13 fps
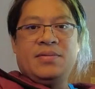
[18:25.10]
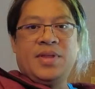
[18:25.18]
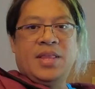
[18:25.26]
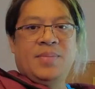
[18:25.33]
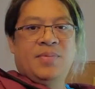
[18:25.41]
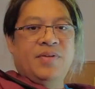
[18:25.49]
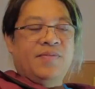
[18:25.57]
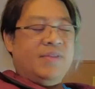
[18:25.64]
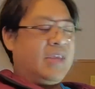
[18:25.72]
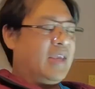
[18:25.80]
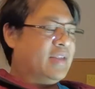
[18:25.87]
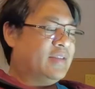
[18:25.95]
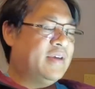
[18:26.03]
really briefly.
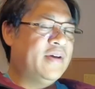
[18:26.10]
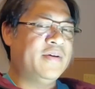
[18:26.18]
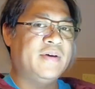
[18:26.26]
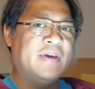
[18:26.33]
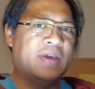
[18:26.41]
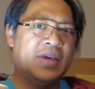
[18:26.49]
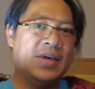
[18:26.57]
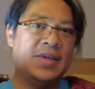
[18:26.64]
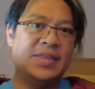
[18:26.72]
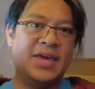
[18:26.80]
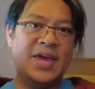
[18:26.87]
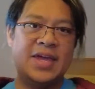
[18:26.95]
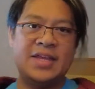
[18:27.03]
So
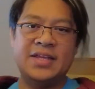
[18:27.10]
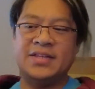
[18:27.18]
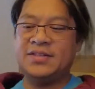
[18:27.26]
that is